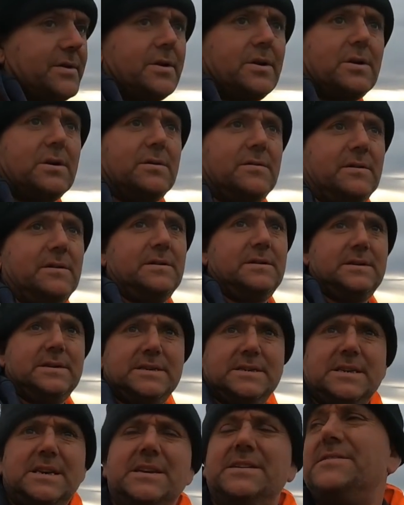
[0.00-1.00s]
know,
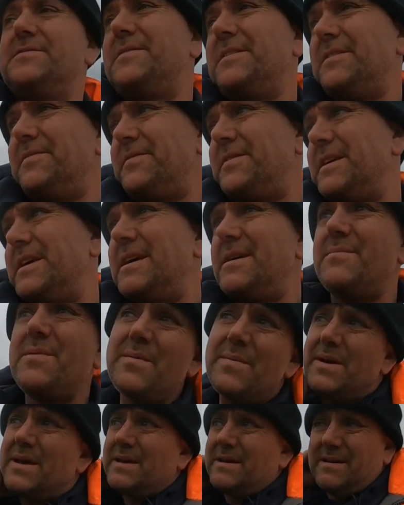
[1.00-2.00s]
is his 5th year
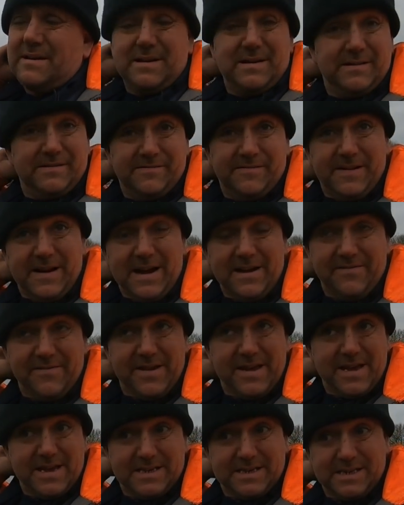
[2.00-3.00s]
maybe? 5
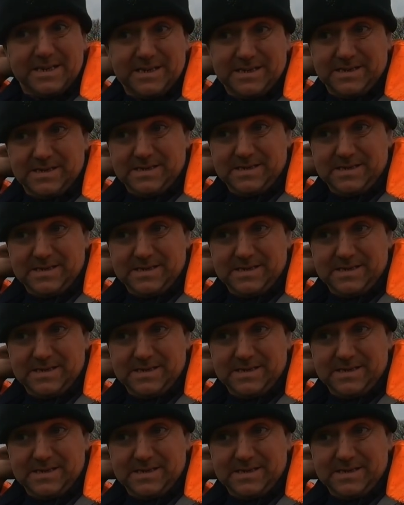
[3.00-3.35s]
years?